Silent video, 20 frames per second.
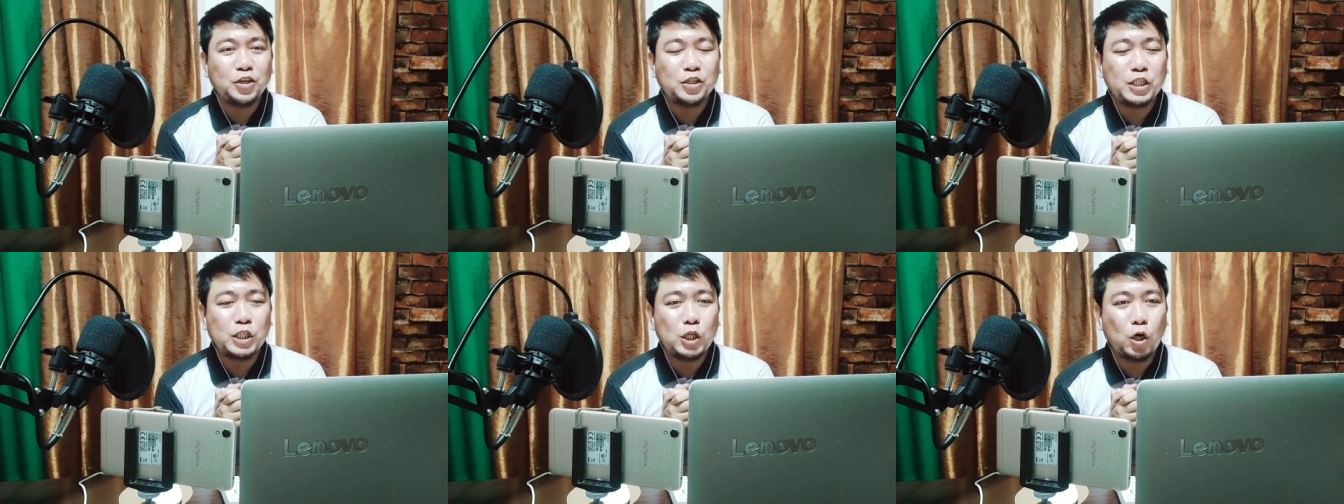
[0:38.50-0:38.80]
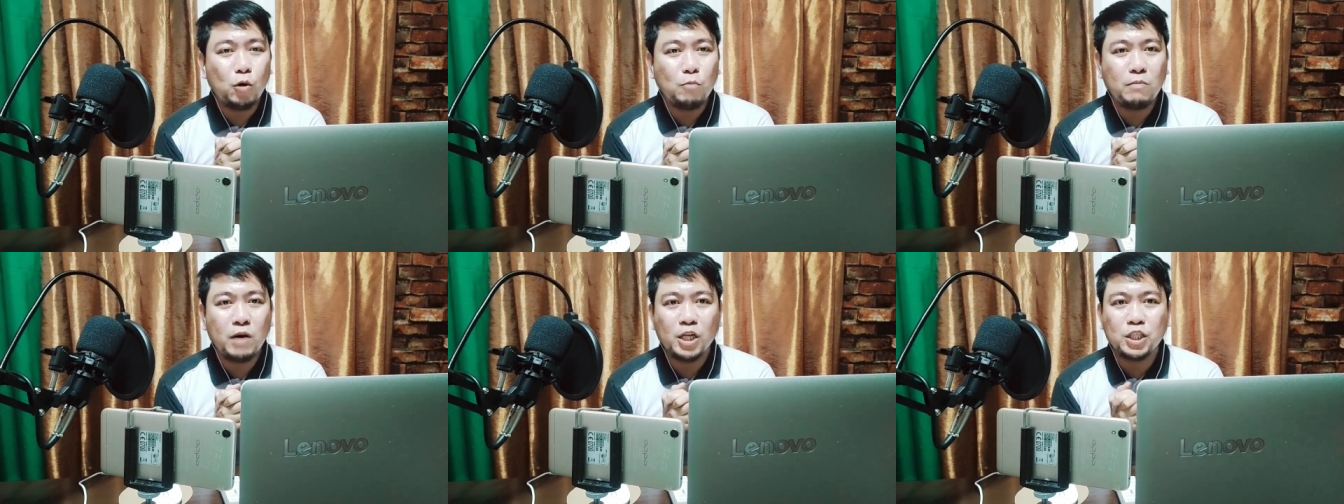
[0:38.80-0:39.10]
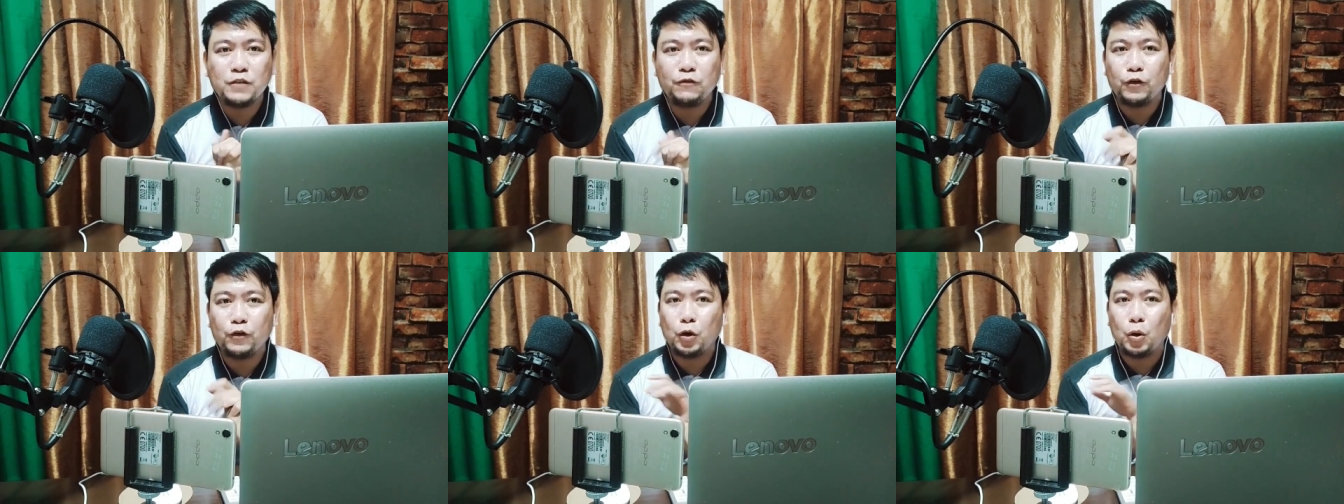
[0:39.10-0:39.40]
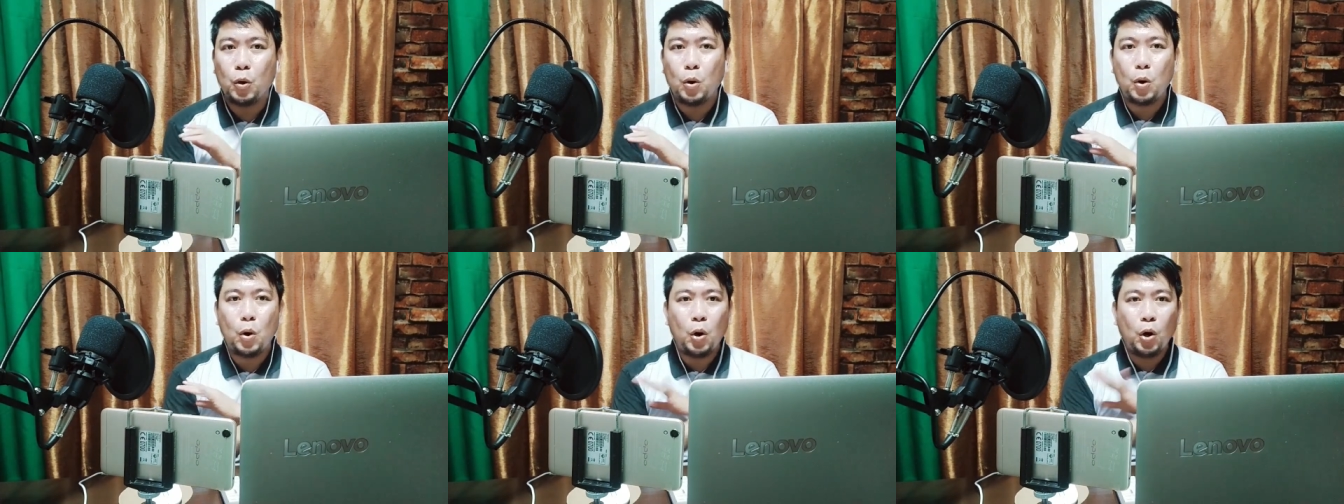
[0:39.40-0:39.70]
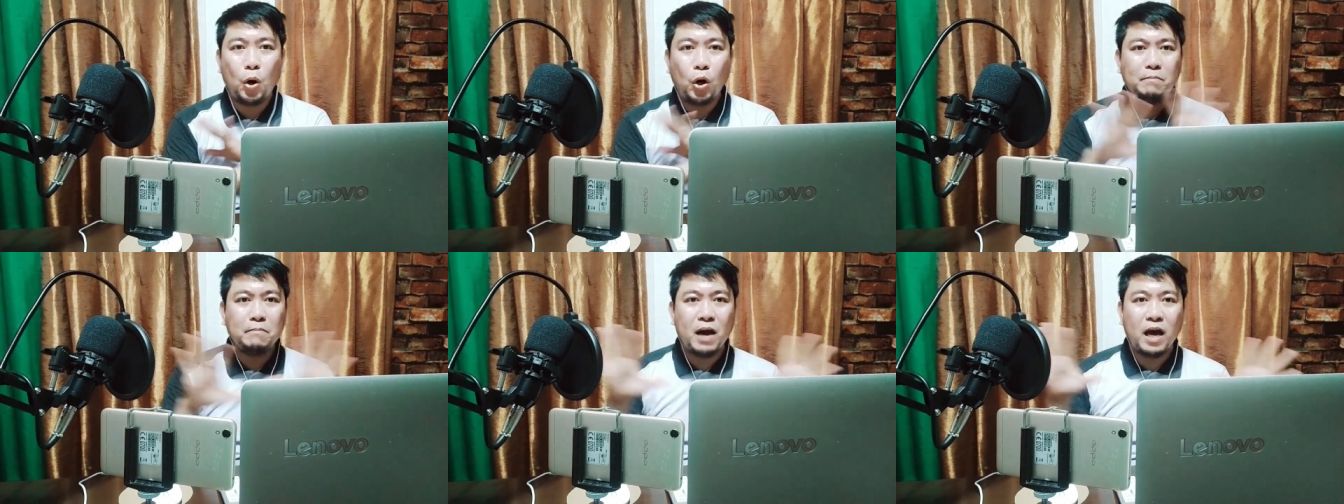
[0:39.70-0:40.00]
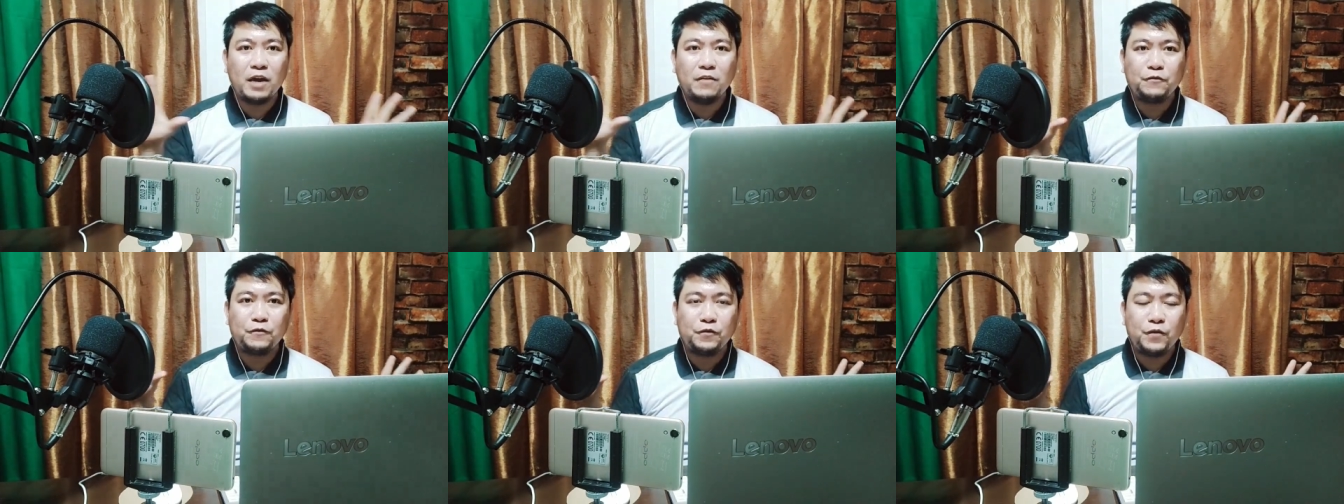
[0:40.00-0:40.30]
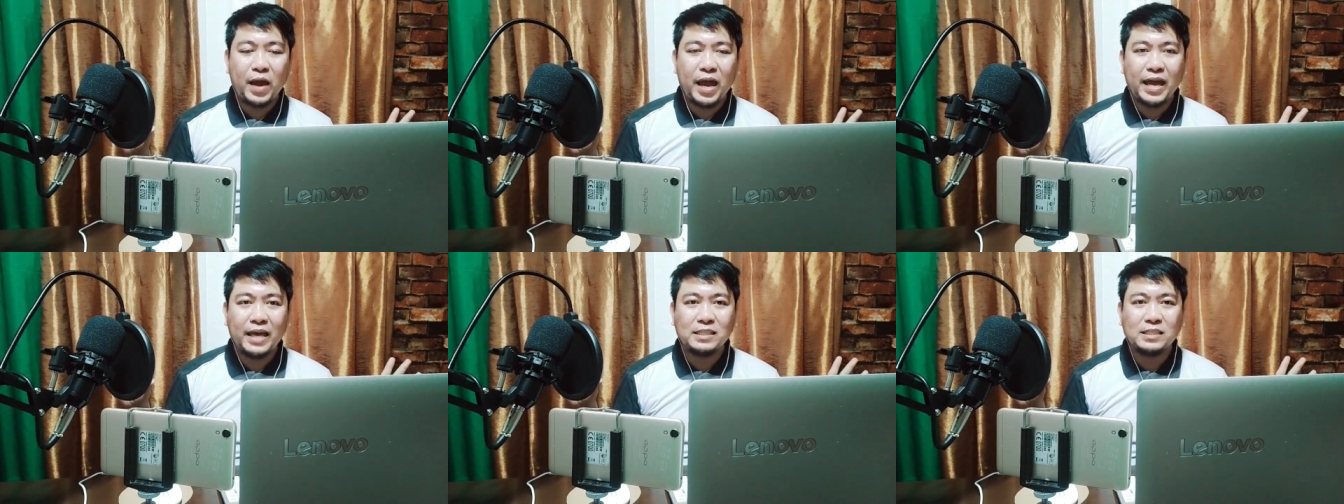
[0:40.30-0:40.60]
you so much for all my
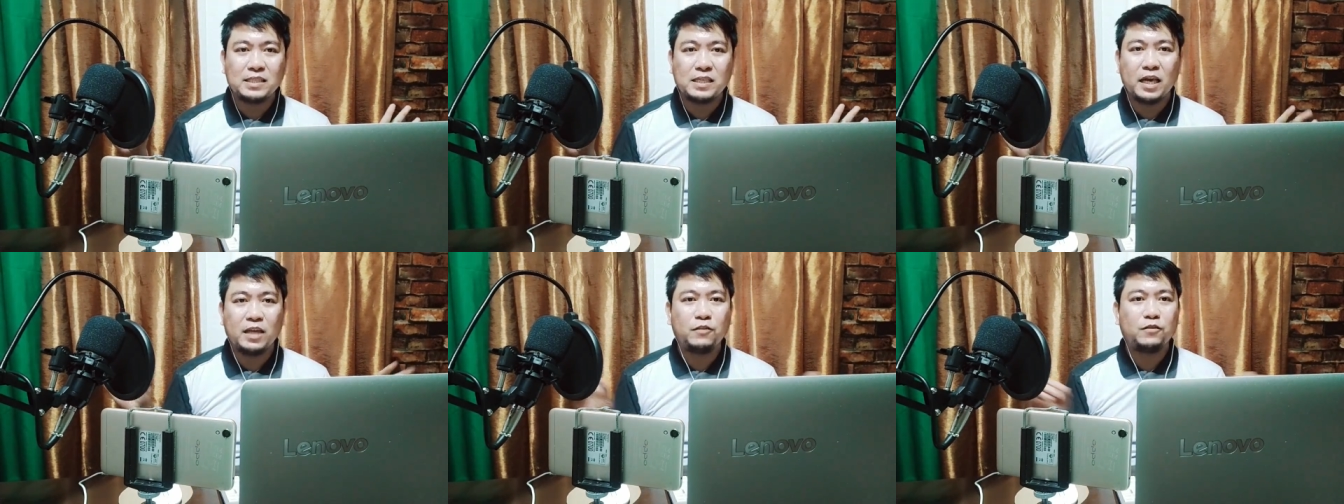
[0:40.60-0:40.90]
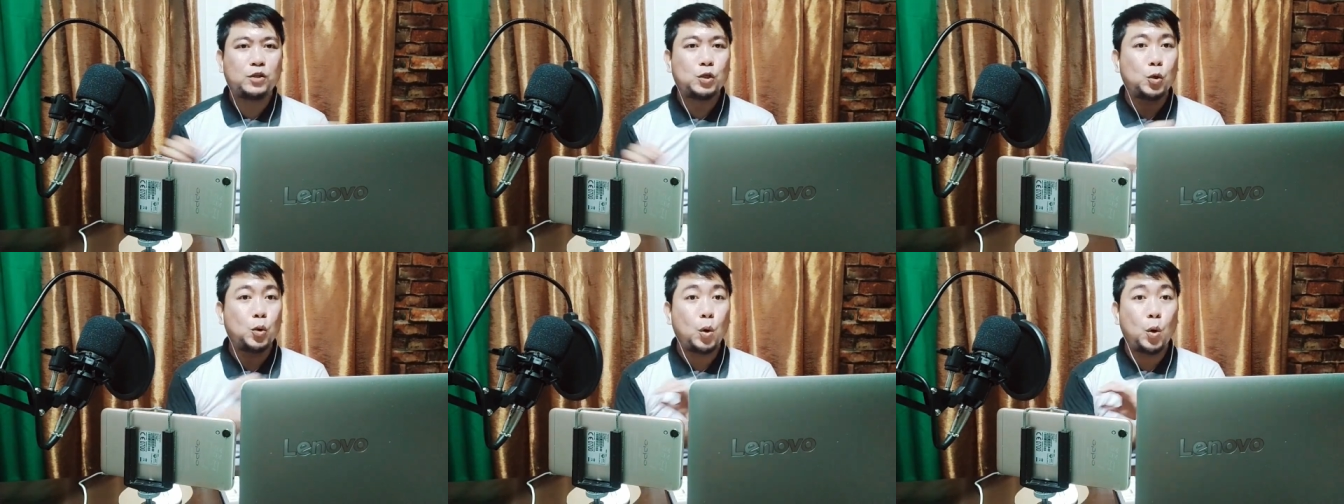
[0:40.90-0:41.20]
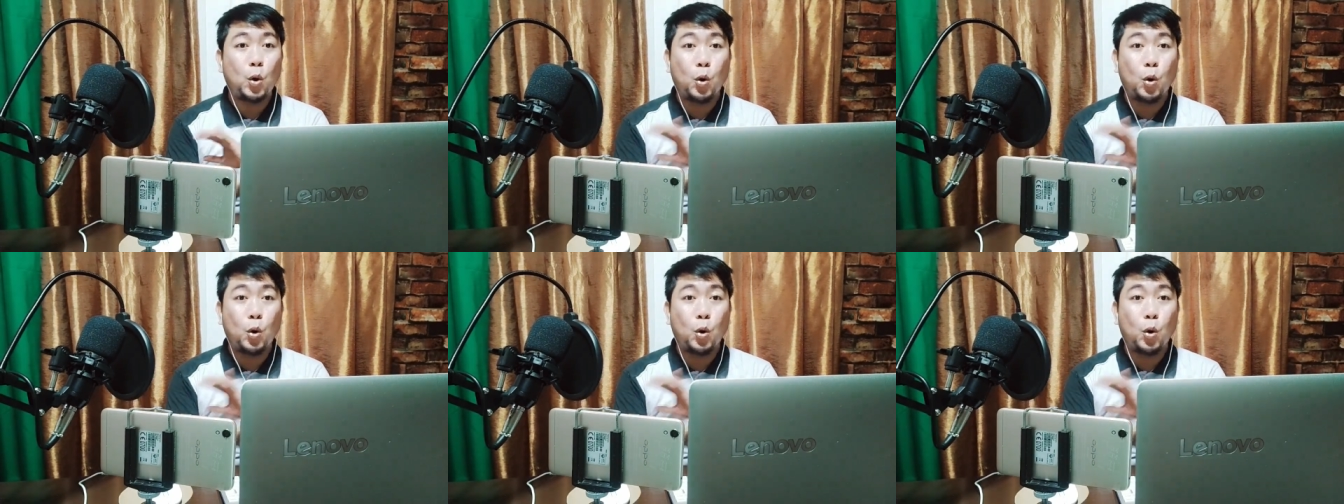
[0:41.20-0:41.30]
friends and to